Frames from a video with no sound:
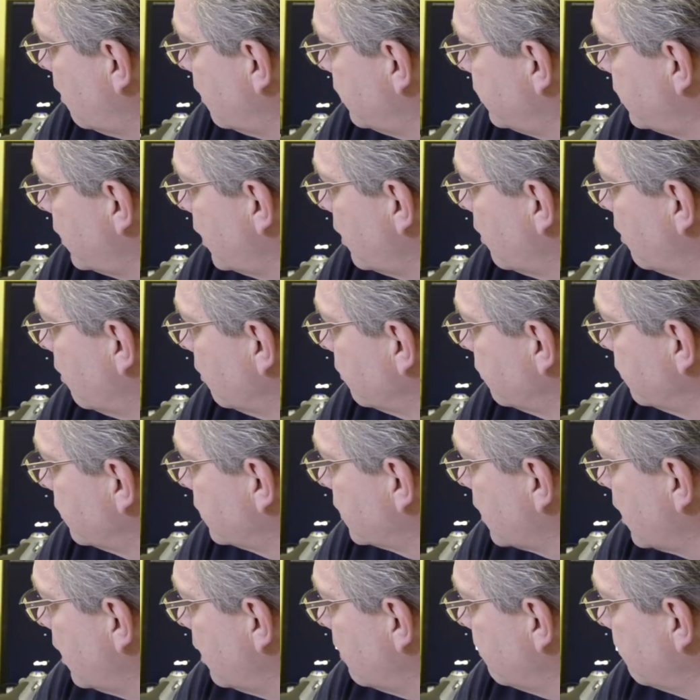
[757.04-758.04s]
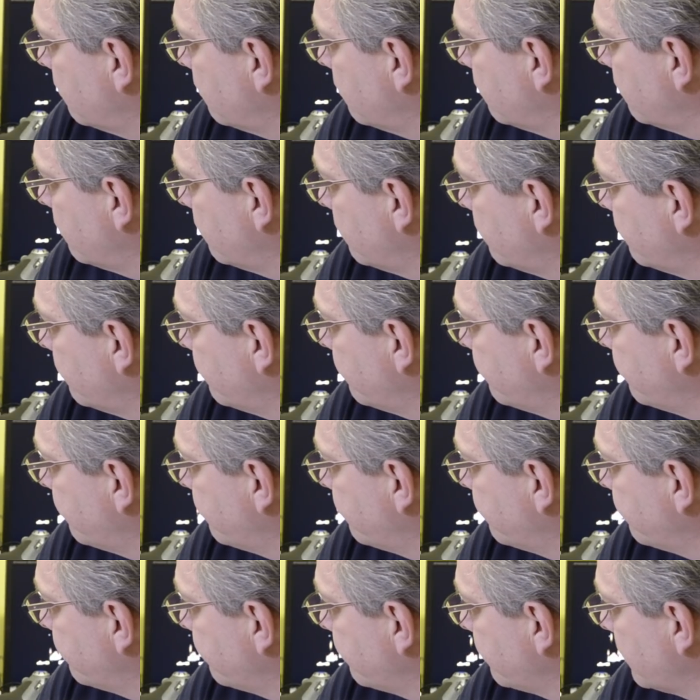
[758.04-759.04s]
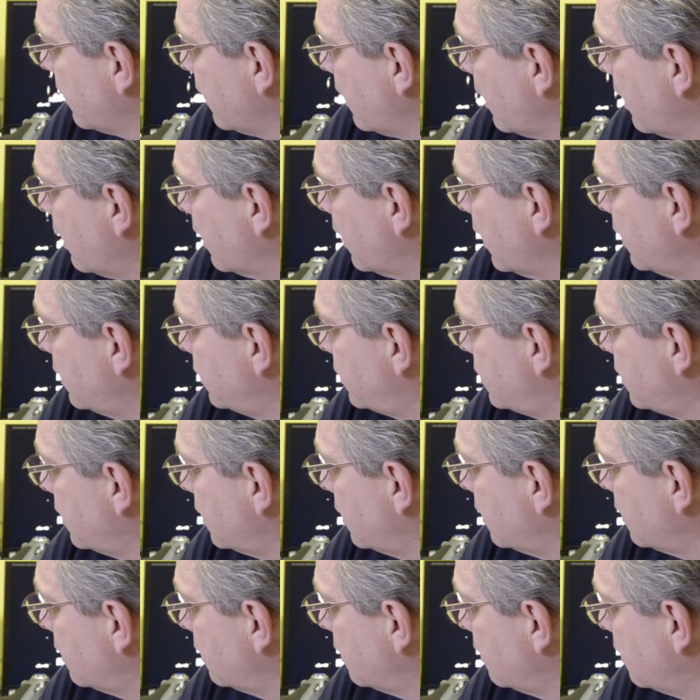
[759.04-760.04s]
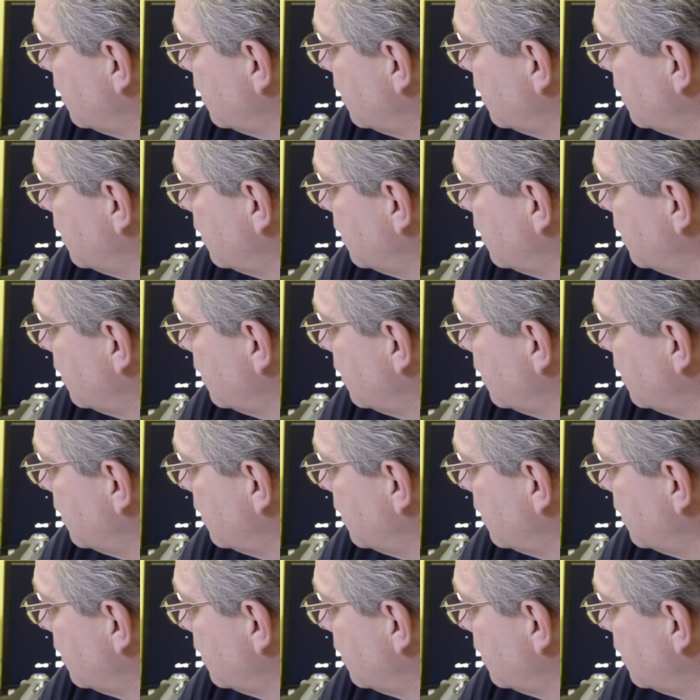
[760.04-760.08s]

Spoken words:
Jay Aldridge's game, Galencia.